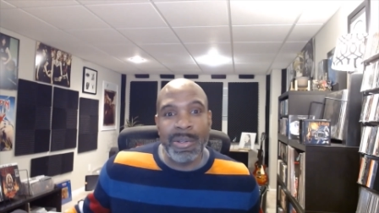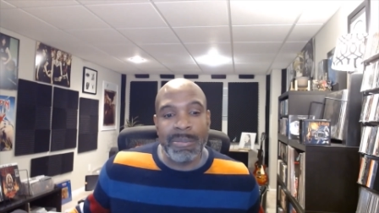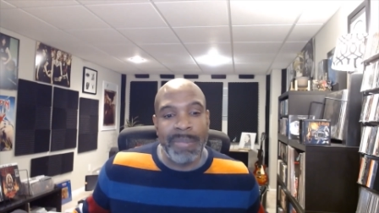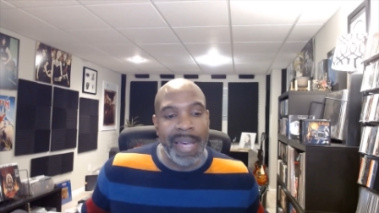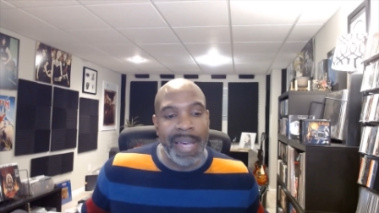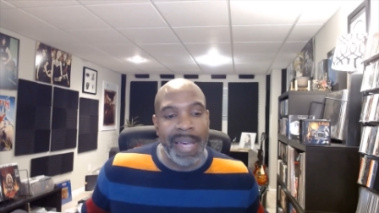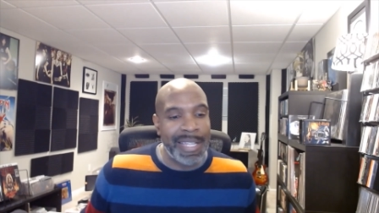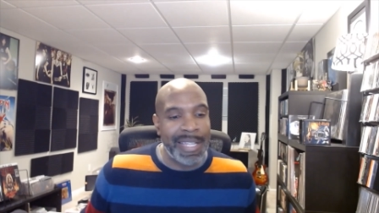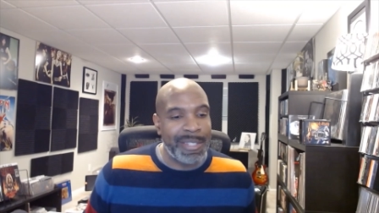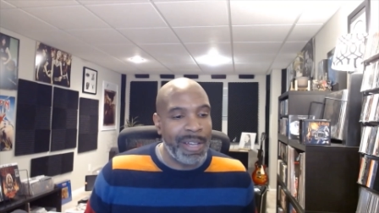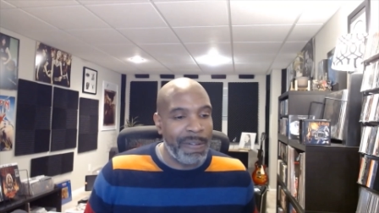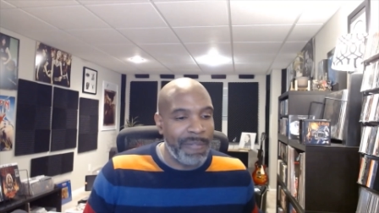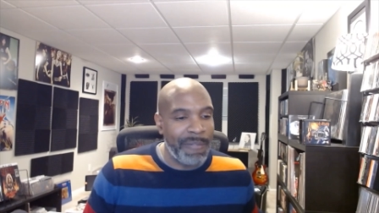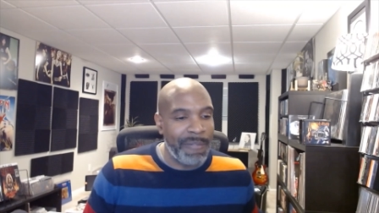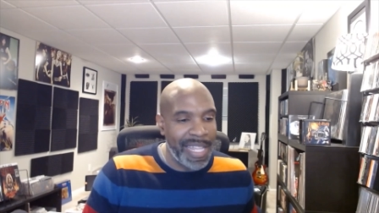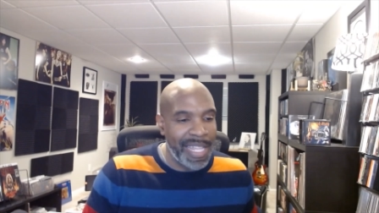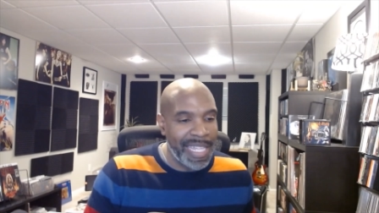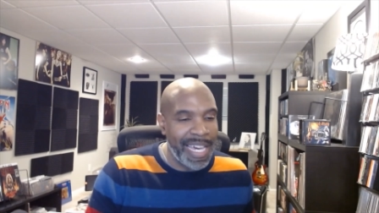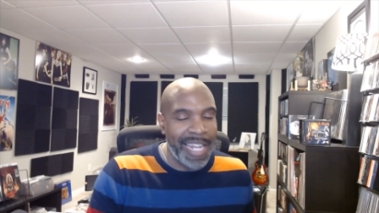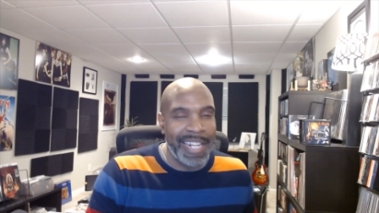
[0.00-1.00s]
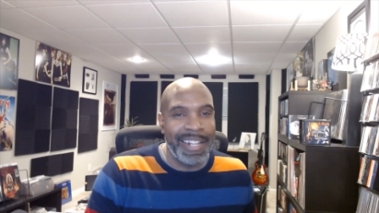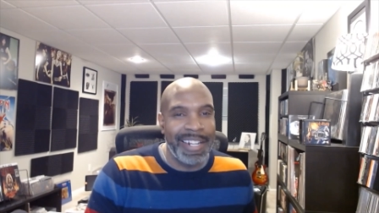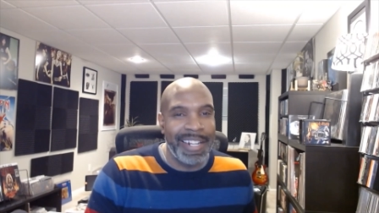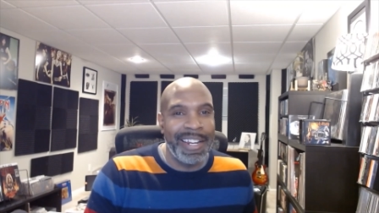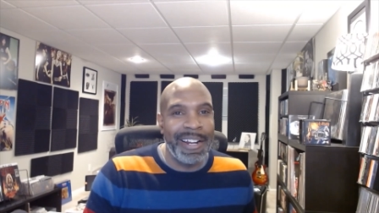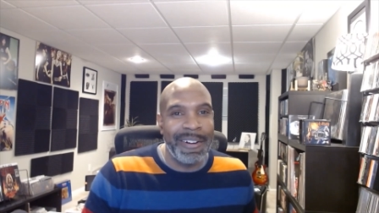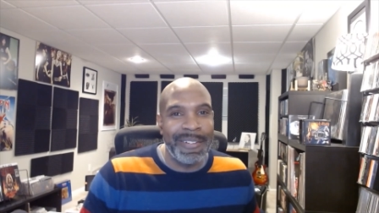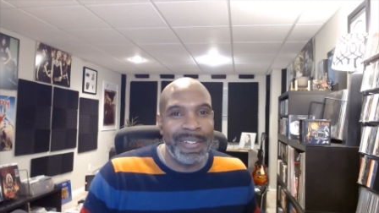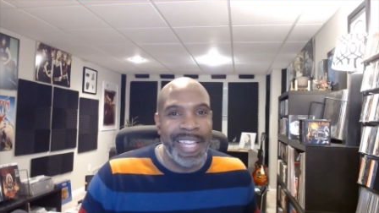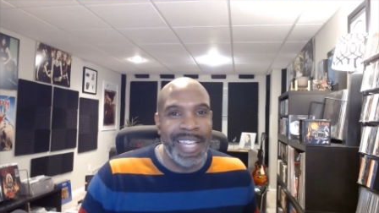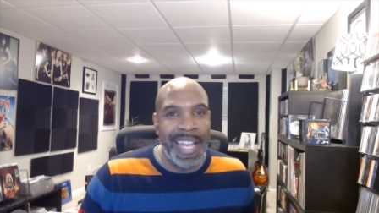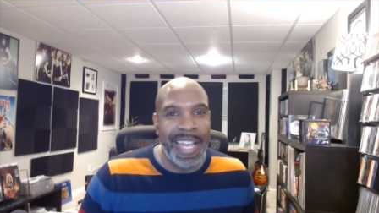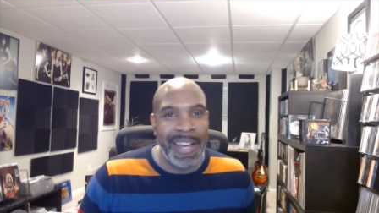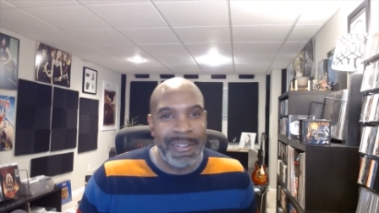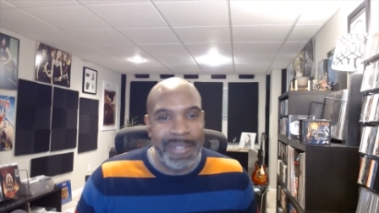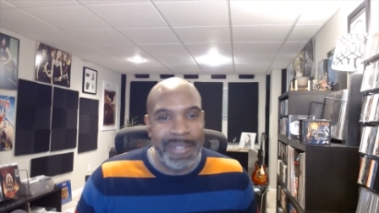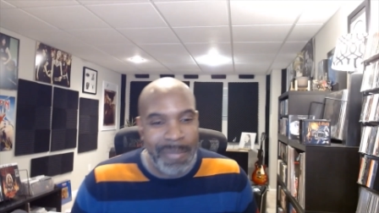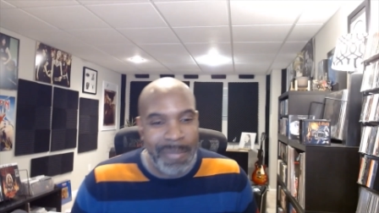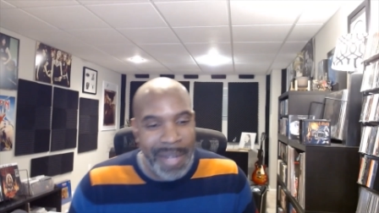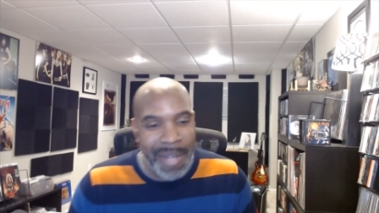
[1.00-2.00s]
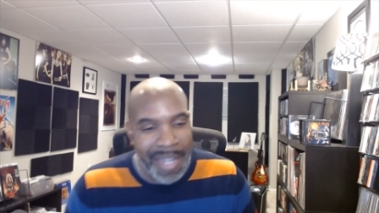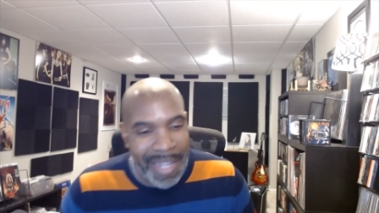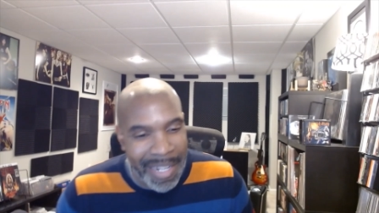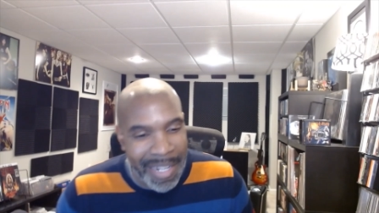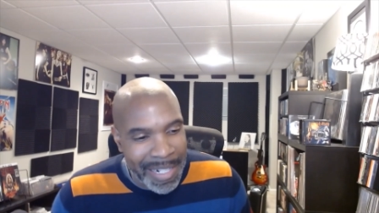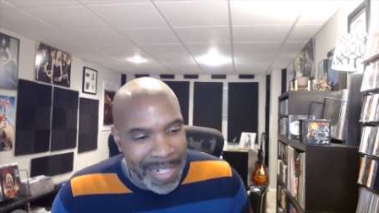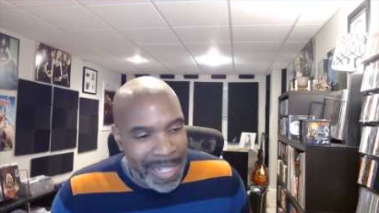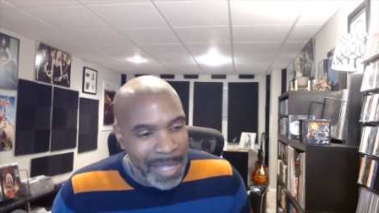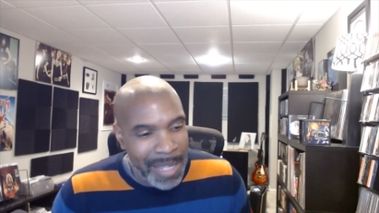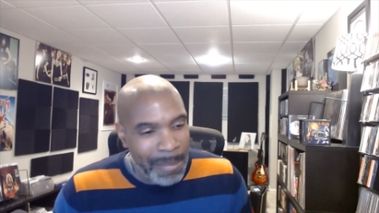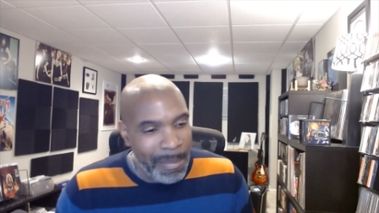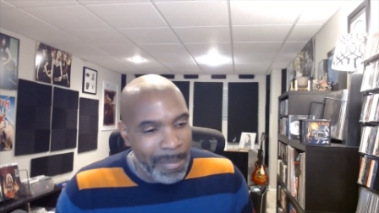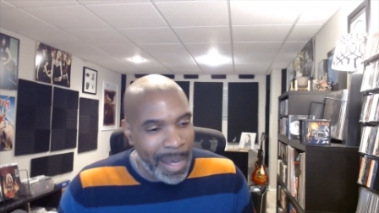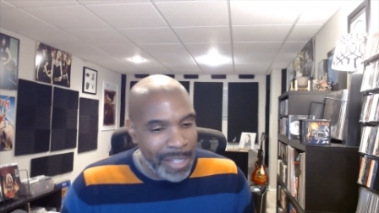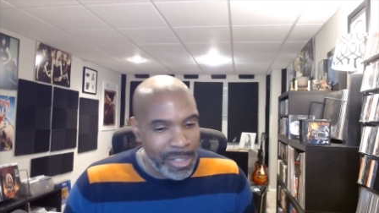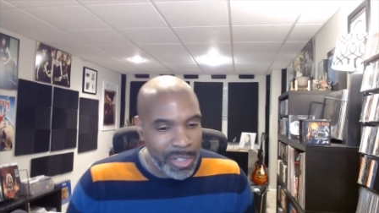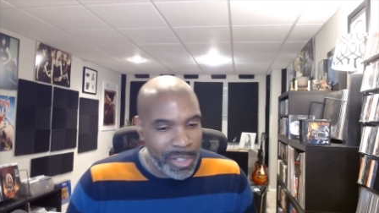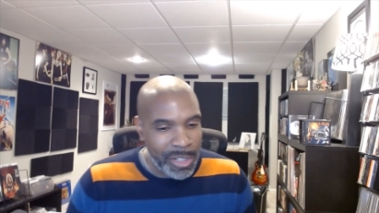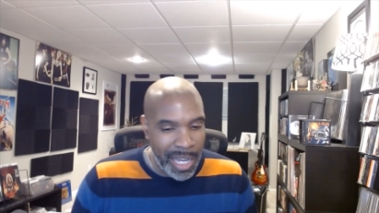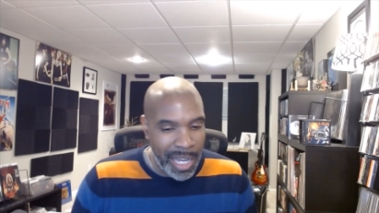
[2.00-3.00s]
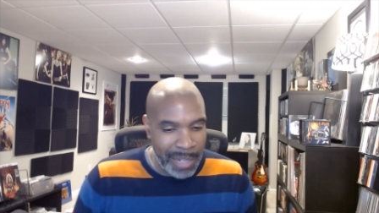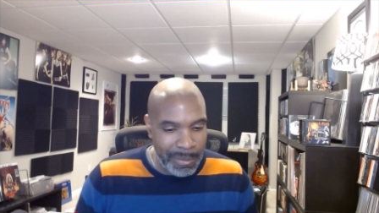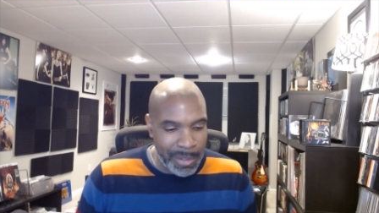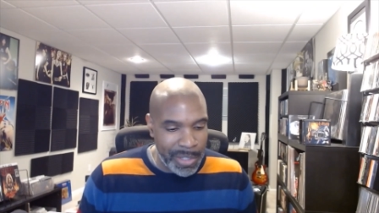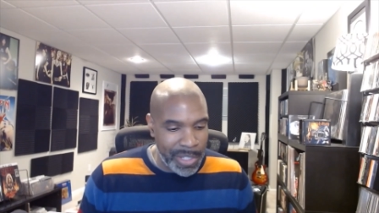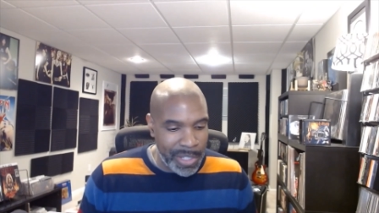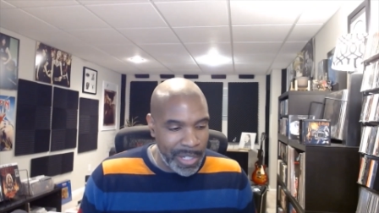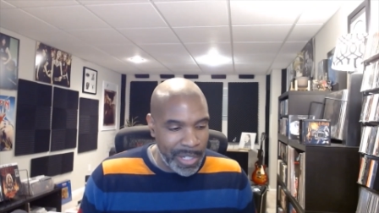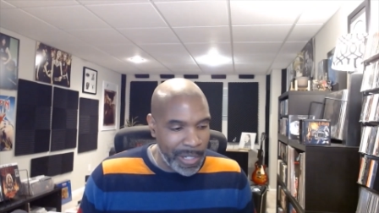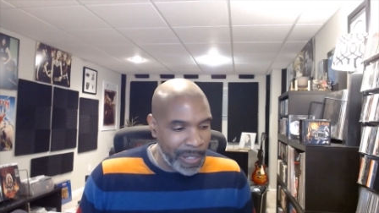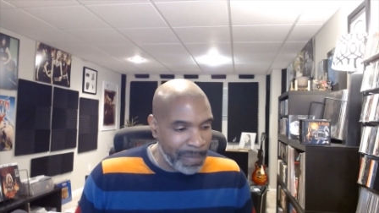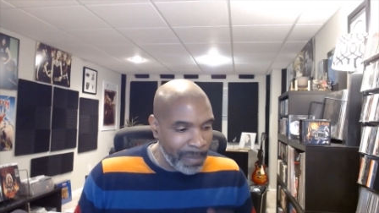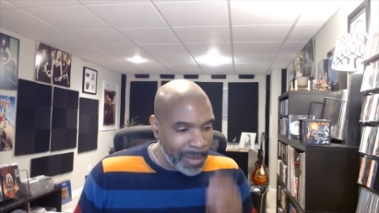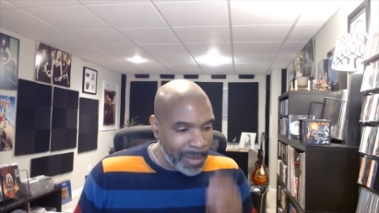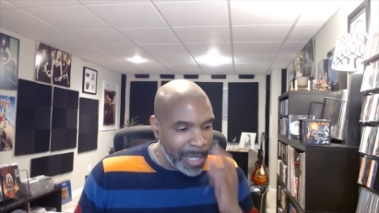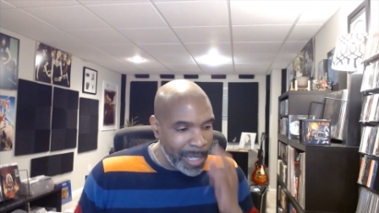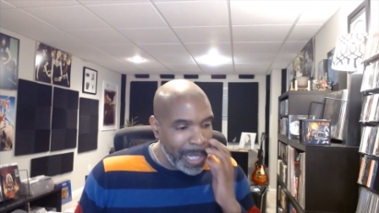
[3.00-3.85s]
back. So I finally got it narrowed down to my my genres here,